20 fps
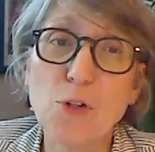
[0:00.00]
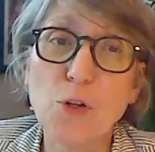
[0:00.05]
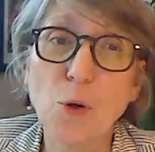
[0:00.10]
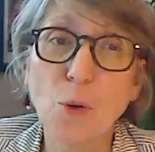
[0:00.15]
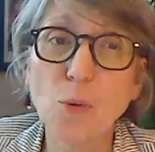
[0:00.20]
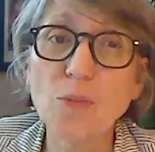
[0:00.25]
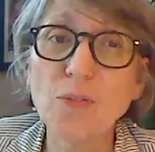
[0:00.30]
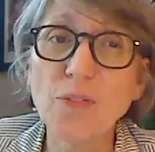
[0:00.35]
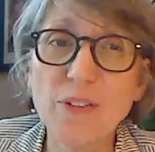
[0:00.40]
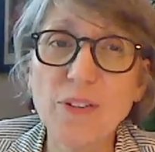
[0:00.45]

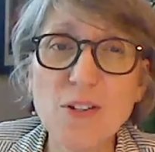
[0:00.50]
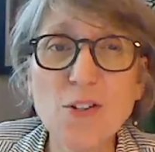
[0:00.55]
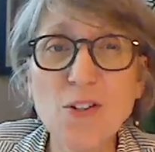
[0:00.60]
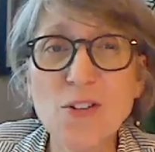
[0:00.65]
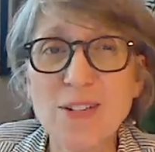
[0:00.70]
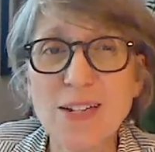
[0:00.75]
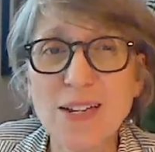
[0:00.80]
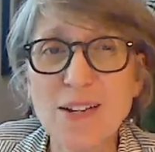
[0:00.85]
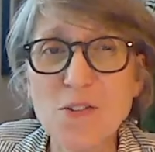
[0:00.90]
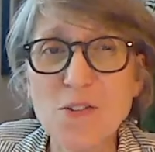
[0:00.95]
goldfish
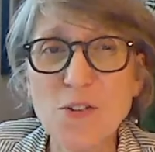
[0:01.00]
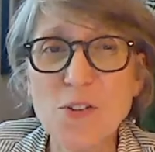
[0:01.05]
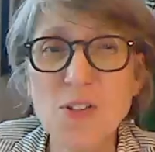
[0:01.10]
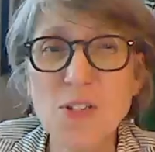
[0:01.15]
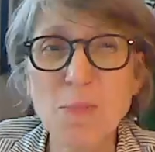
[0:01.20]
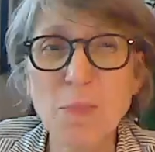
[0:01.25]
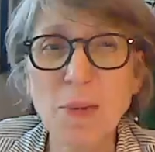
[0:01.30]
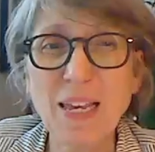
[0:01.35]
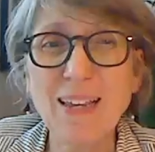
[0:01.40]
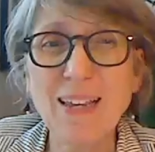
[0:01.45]
attention
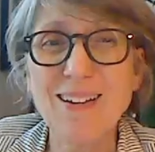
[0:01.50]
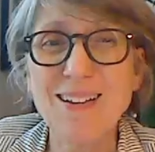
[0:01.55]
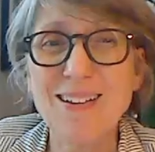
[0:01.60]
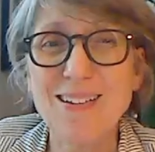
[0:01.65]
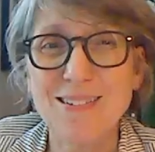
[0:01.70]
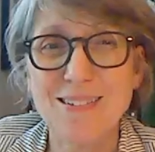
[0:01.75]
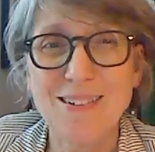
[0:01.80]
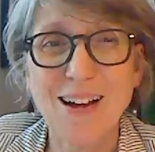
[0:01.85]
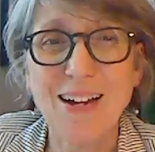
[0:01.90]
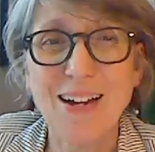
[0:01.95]
span
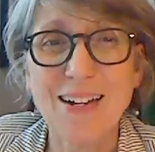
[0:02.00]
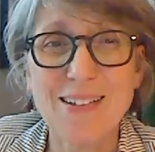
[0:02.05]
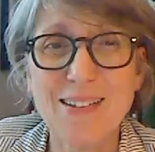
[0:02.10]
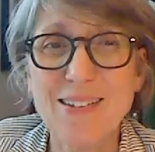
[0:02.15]
is 9